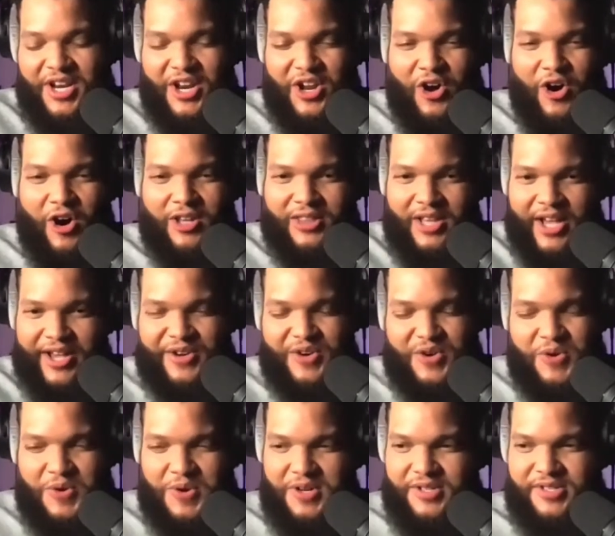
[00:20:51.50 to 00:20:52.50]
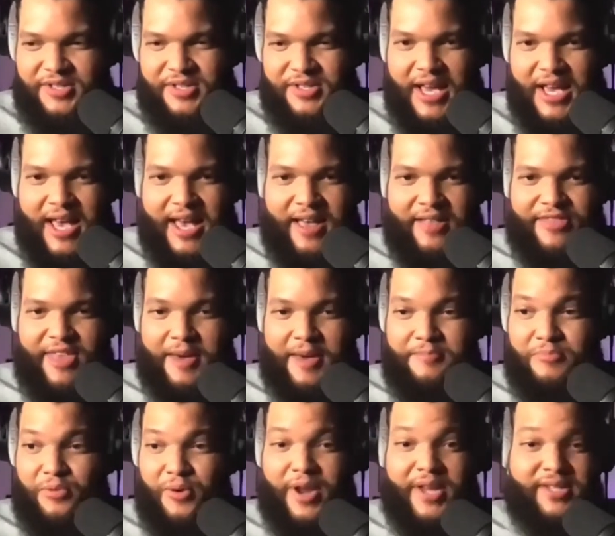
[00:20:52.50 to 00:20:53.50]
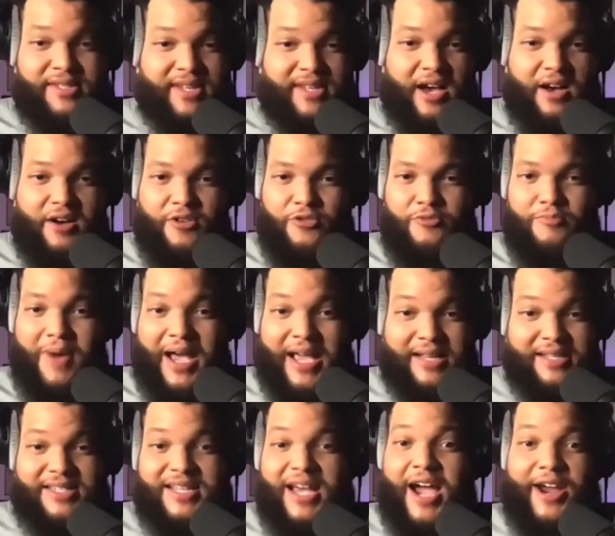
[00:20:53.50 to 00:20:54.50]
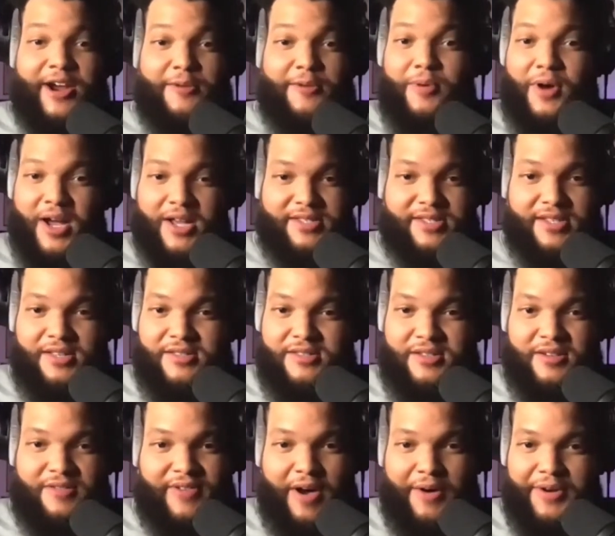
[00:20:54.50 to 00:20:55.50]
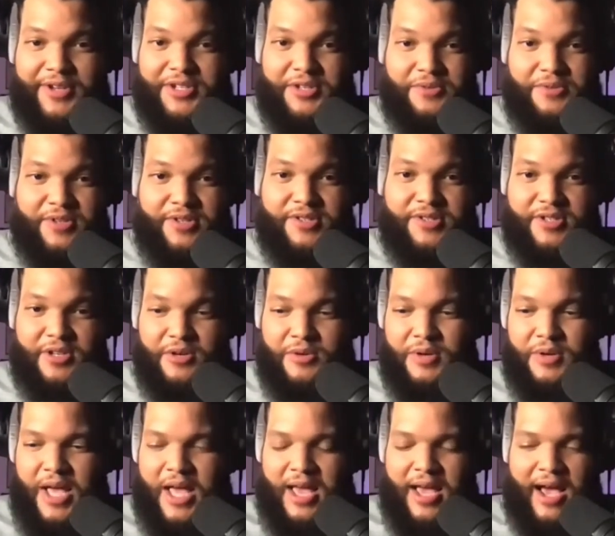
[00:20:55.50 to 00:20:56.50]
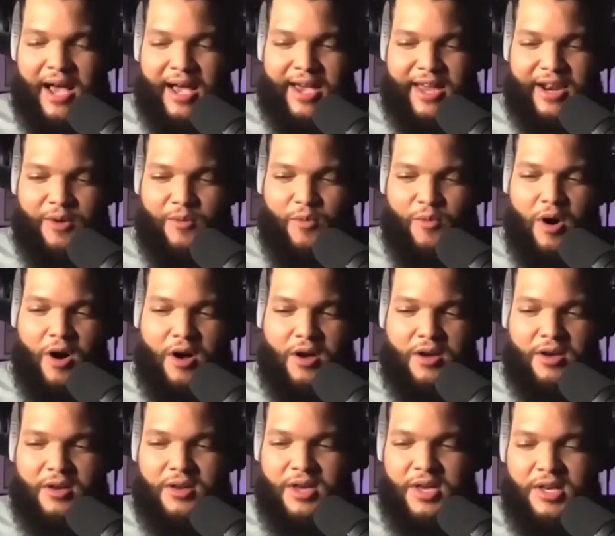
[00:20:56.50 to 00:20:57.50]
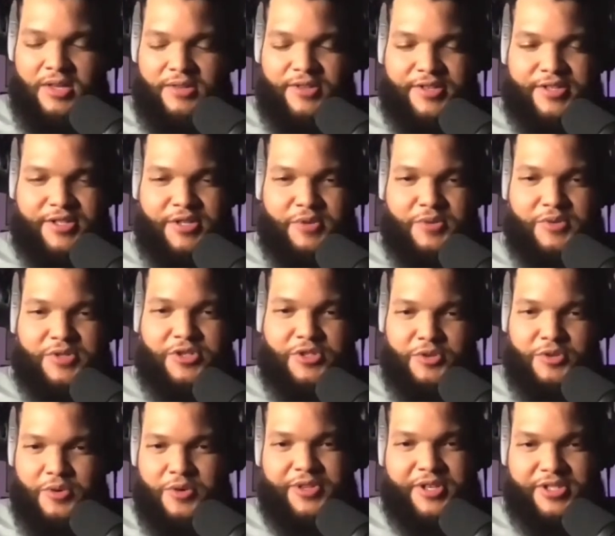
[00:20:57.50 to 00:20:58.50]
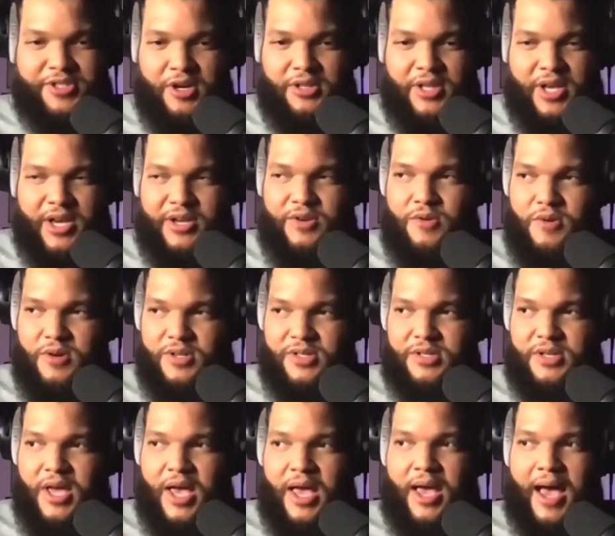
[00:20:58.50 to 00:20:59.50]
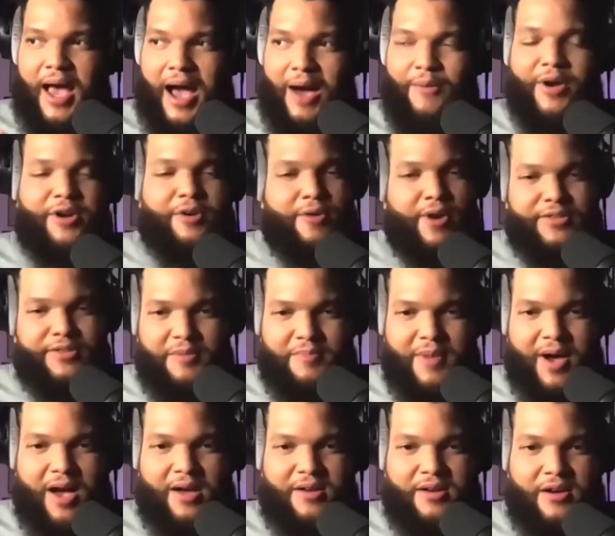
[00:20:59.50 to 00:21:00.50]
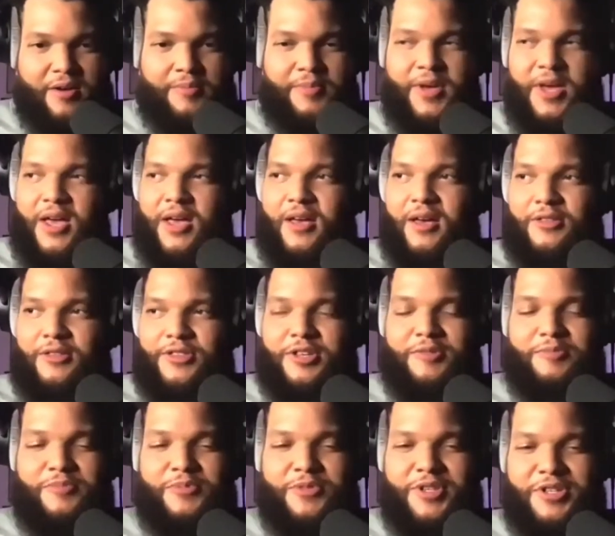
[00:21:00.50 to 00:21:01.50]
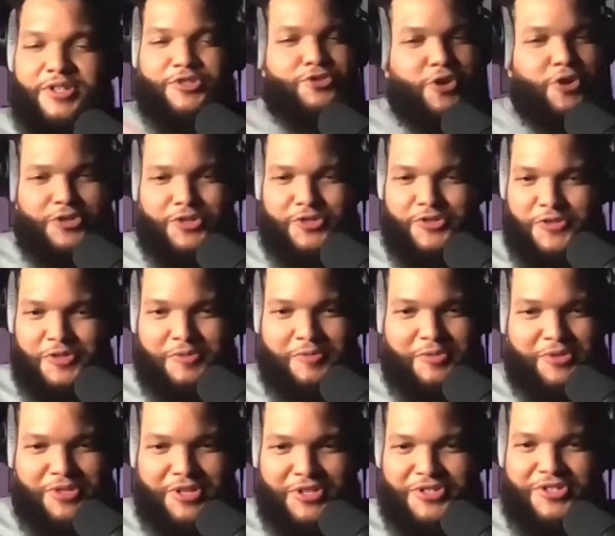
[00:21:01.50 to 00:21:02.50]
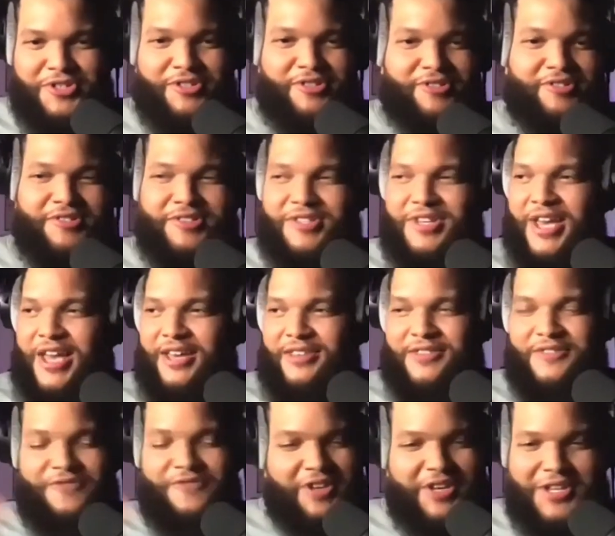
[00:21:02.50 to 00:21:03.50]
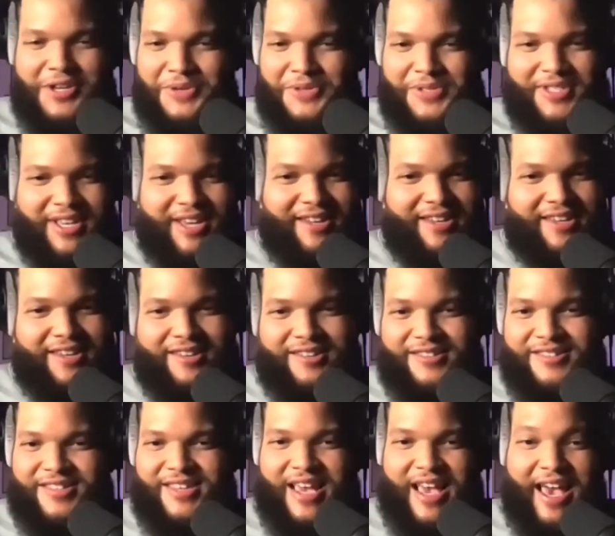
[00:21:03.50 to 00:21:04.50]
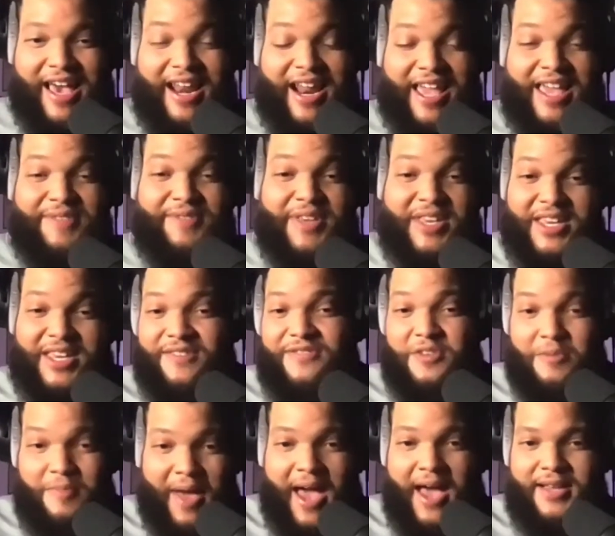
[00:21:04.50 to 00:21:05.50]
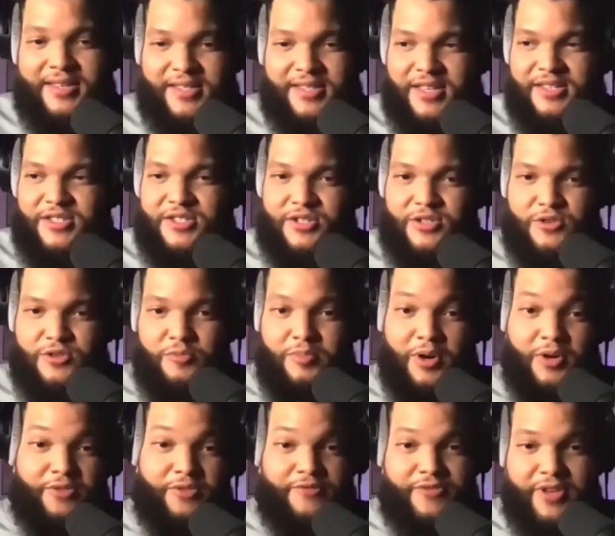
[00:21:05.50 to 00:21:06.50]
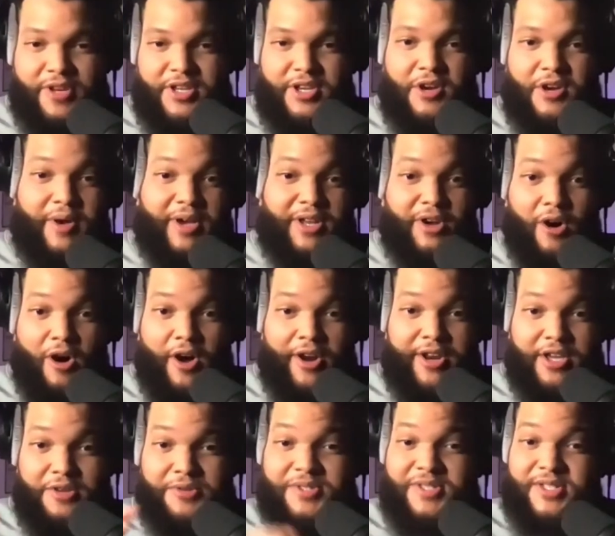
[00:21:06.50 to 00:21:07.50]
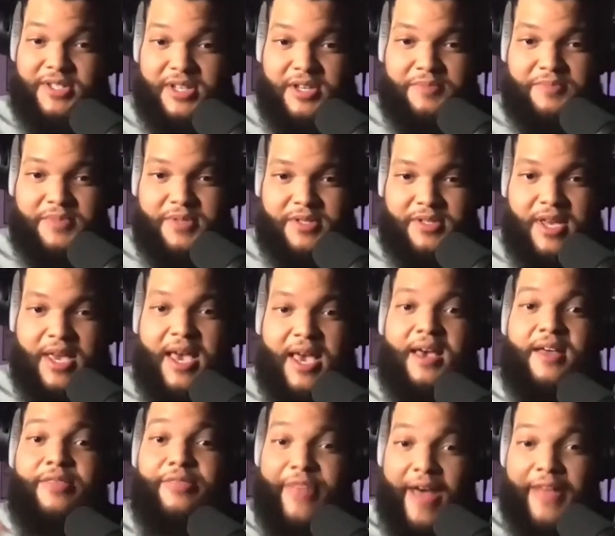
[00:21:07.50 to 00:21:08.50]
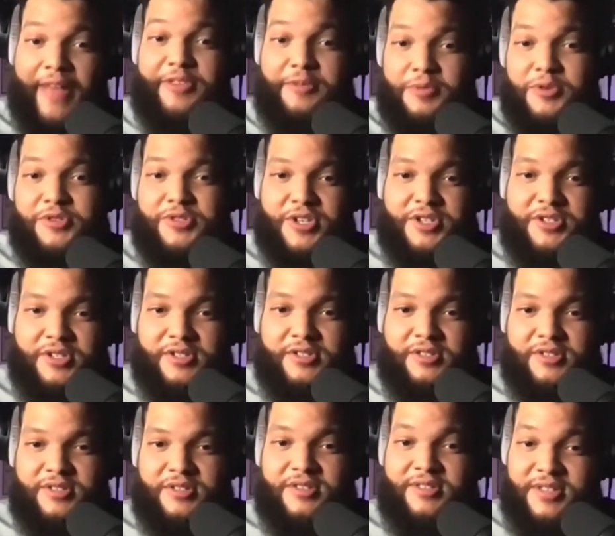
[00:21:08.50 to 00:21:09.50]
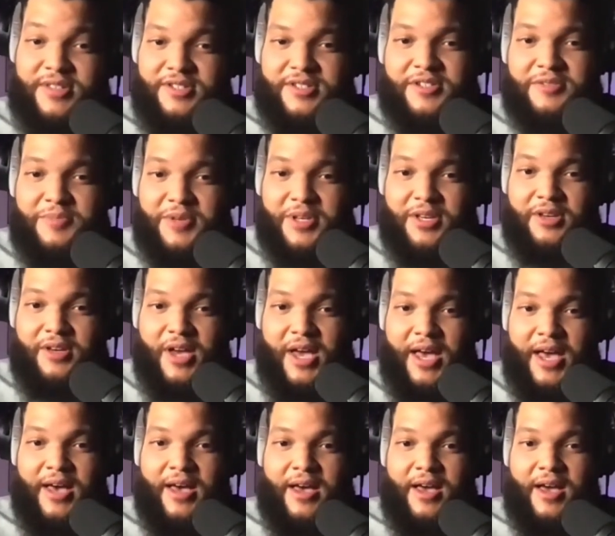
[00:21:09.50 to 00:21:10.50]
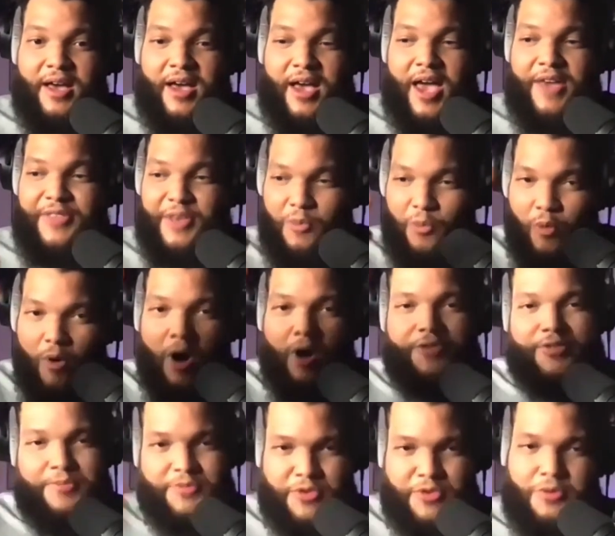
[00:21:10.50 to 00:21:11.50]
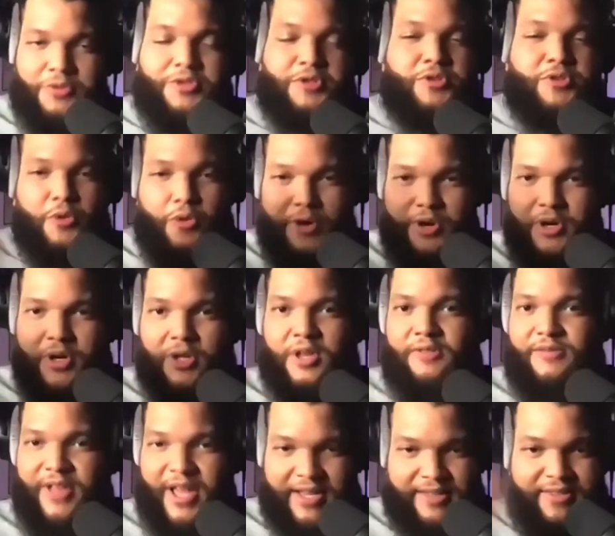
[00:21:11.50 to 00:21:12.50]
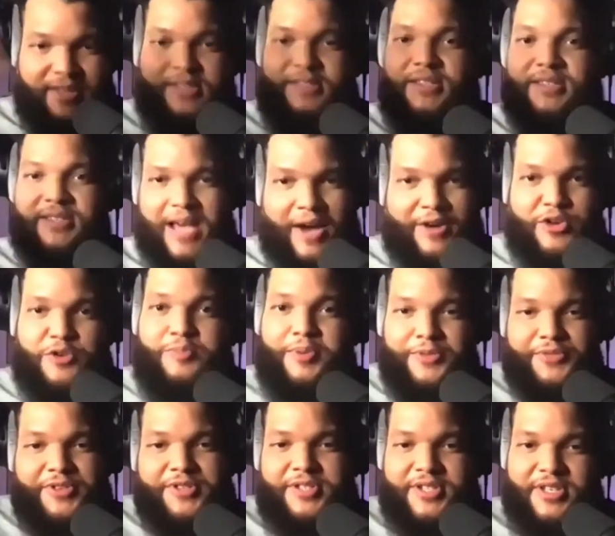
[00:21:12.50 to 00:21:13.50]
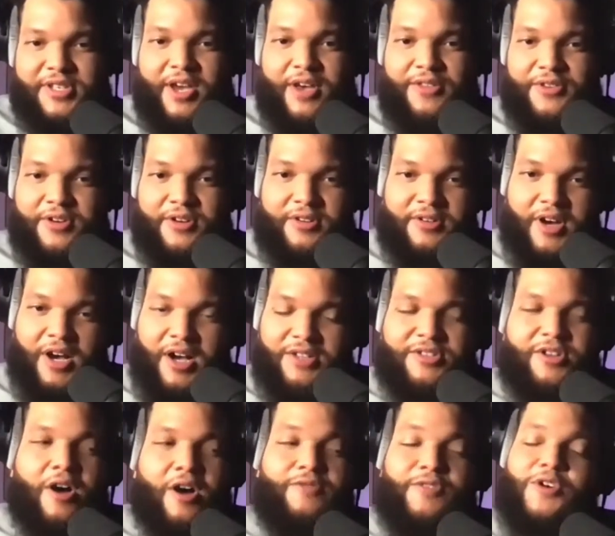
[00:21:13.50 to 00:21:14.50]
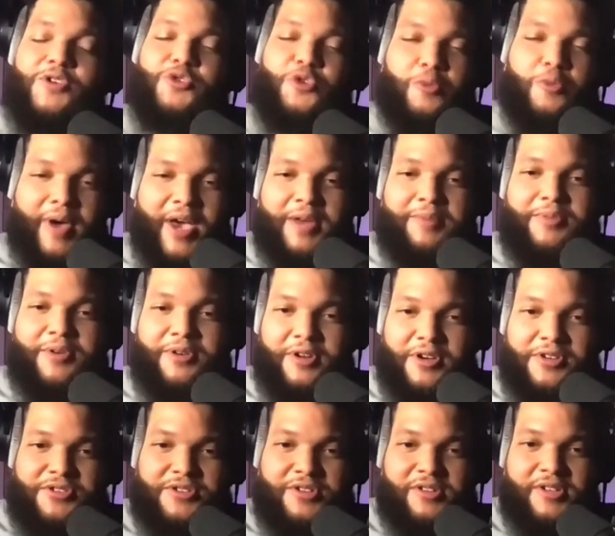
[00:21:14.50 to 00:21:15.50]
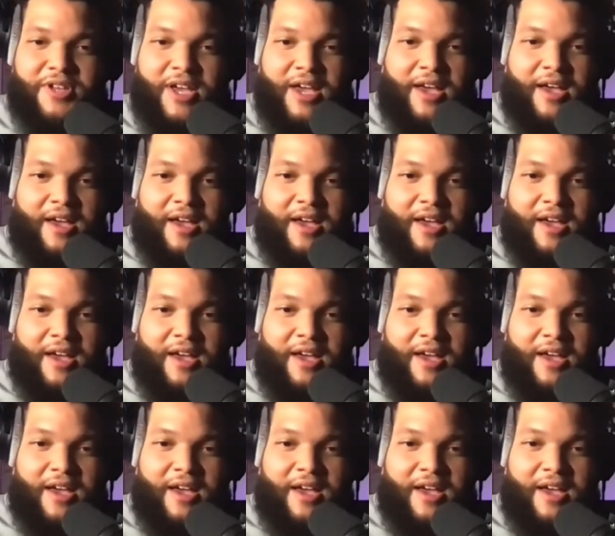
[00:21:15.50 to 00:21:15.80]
created an online course that breaks down my entire process of how I do this. So I kind of walk the students through in this online course how I create the mock-up, the instructions for the musicians, the video settings, and I even give them access to both video and audio stems that the musicians sent to me, and then walk them through a tutorial of this is how you put this together. It's called virtual band production.